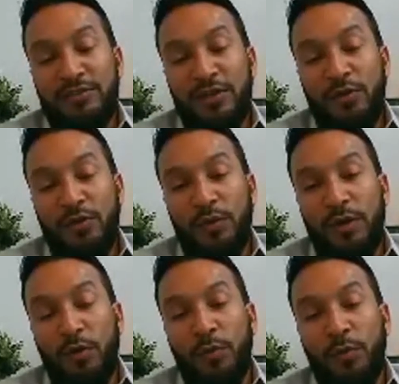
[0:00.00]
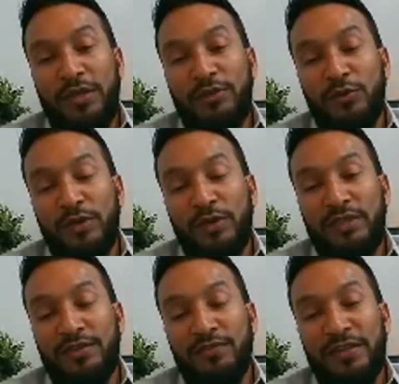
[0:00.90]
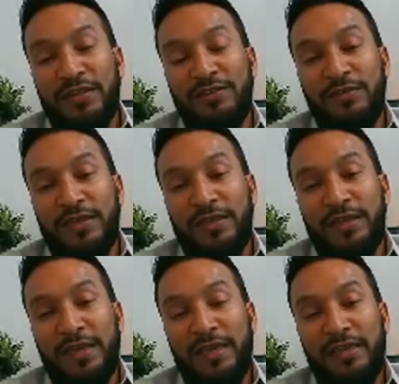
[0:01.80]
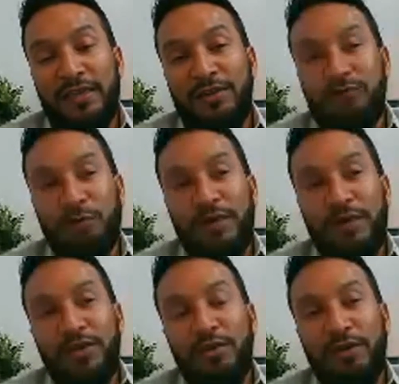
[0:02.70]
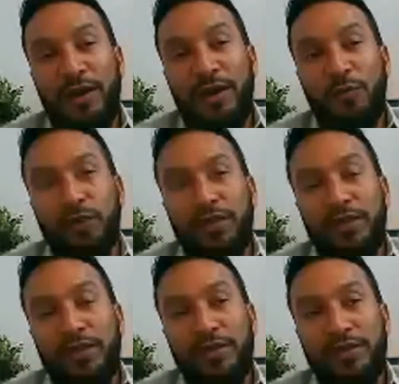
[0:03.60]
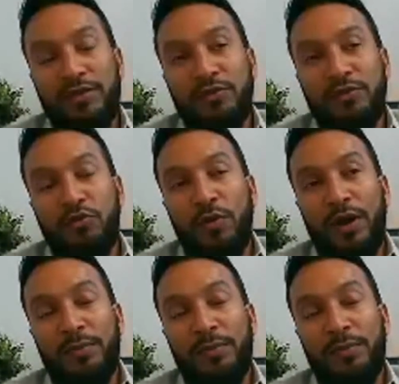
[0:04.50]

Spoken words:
So what we do is effectively a repeat of how we grew